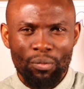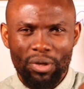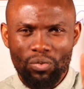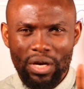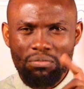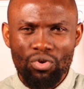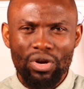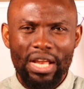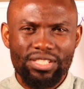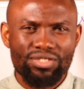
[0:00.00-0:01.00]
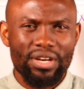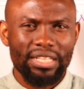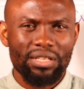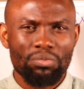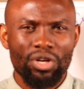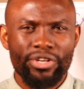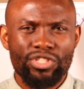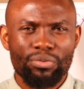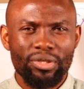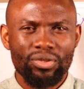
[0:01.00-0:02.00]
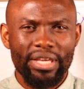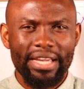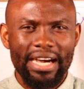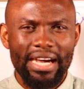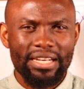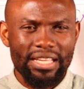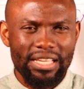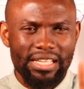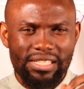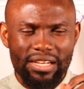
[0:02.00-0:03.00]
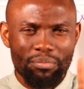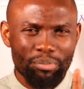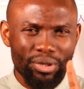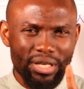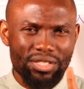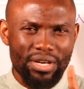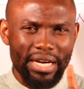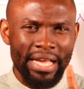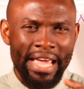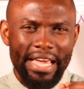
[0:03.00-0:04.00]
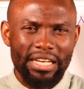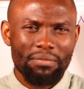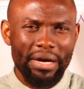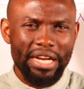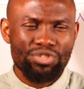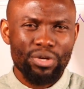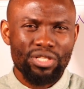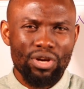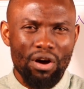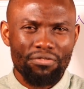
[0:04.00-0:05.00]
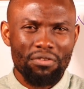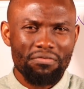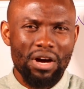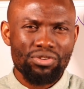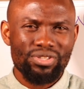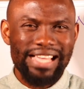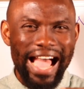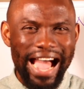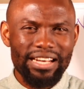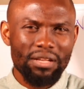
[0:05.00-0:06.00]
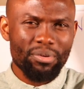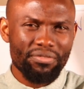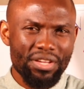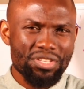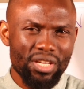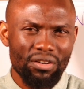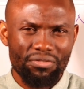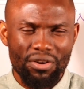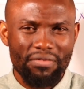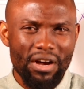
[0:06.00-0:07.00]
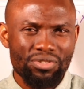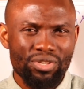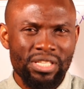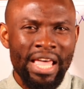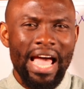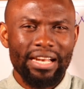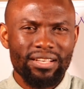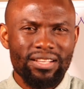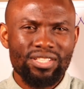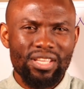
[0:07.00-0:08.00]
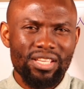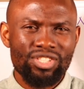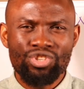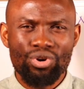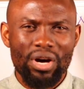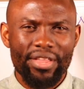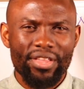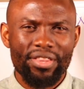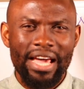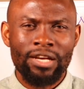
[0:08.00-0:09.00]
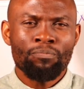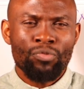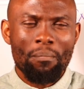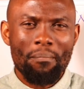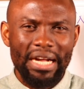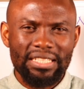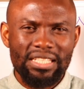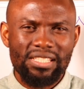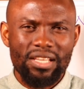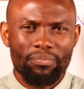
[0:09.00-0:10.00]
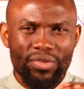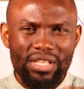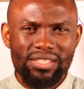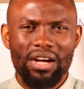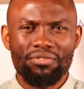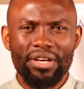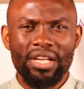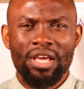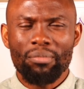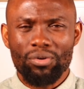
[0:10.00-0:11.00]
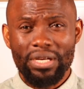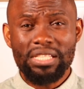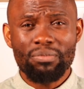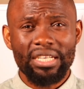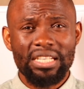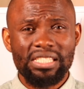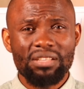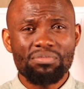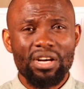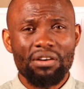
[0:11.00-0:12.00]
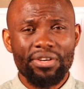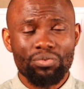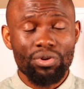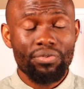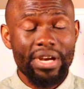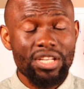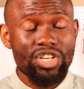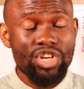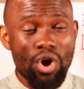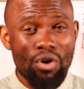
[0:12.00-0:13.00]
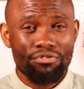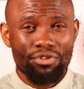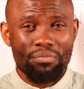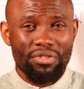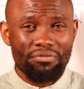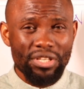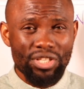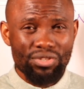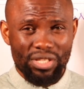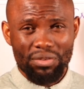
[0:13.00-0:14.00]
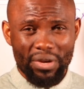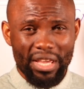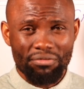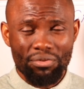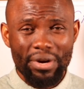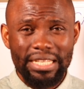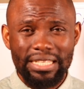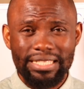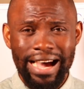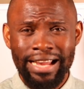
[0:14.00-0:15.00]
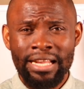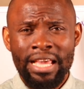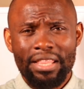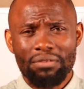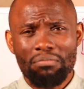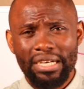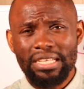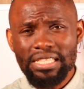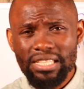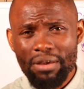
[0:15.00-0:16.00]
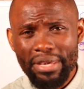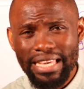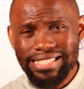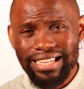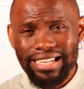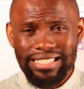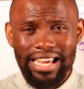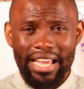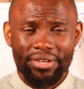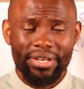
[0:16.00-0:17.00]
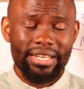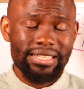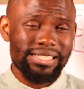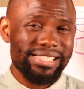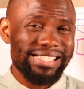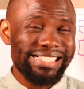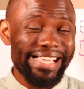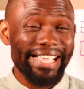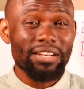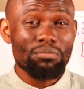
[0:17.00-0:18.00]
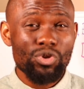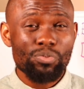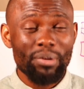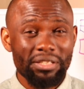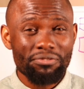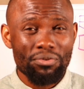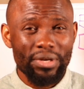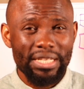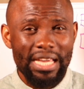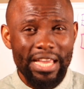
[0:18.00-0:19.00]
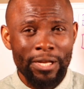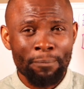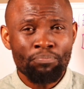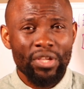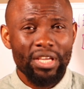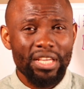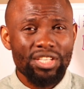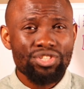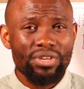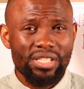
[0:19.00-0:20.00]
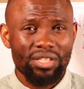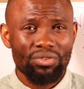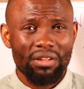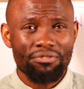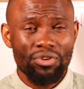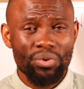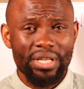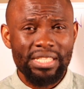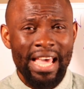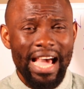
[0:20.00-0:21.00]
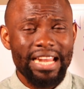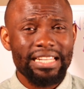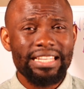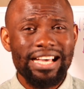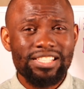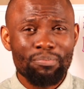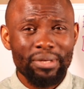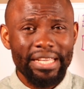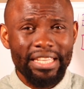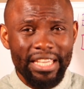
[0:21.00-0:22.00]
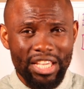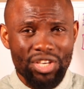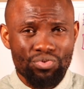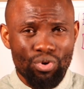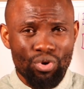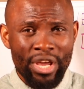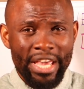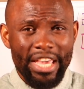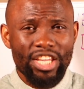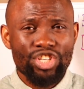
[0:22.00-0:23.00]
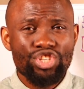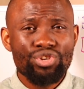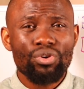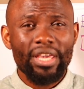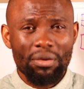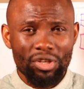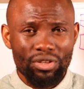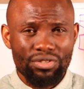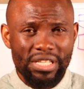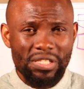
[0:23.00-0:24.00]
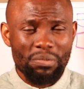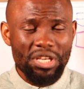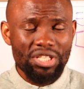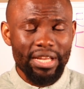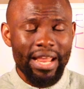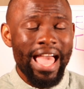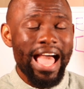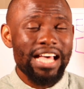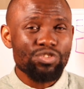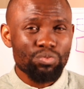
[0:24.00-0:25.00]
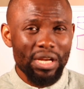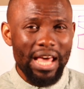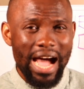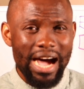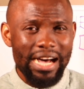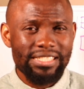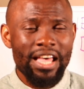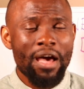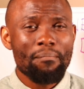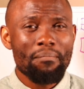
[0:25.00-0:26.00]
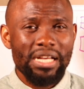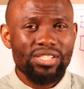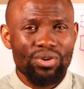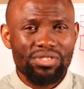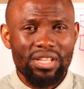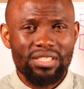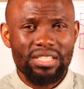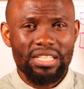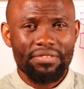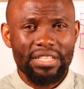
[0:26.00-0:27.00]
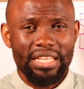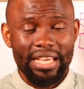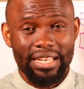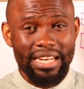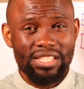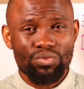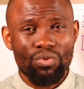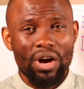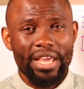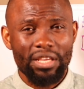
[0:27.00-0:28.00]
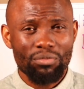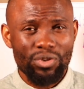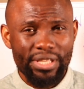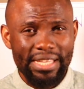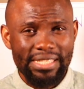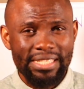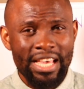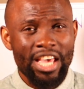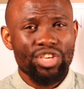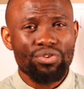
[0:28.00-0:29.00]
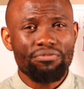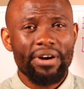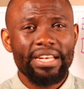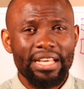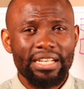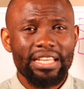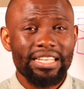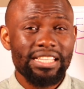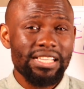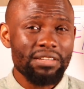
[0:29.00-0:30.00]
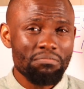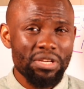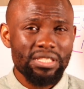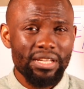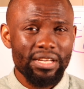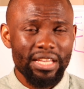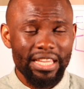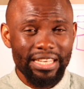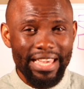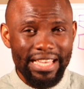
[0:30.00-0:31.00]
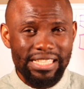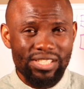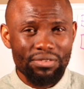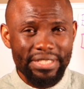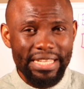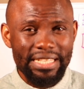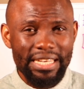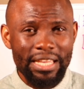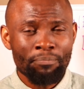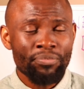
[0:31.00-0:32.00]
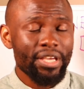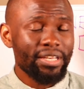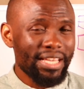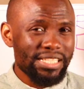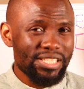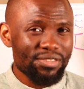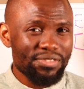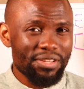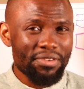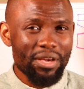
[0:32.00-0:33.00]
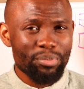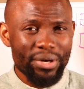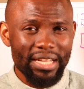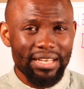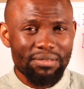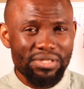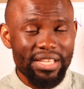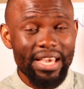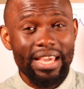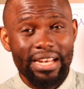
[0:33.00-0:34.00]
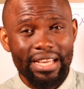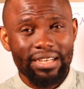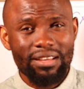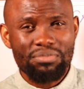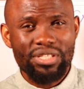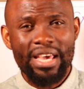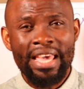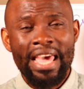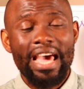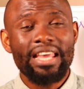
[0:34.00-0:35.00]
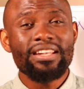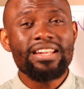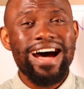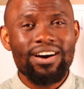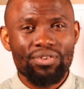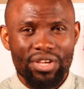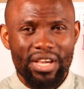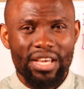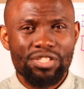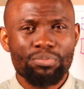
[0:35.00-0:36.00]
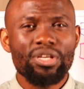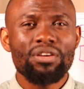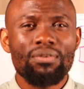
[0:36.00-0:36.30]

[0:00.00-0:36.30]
But one more last drug that we're going to be looking at is an important drug in the management of convulsions and the prevention of convulsions, and this is no other than magnesium sulfate. But what is magnesium sulfate? We already know from the videos that we have already done that magnesium is a cation and it is the second most plentiful cation in intracellular fluids, and it does play key role in neurochemical transmission as well as muscle sensitivity, and that is why in most cases you'll find that it is administered in cases of tetany, in cases of severe preeclampsia and eclampsia, and now there has been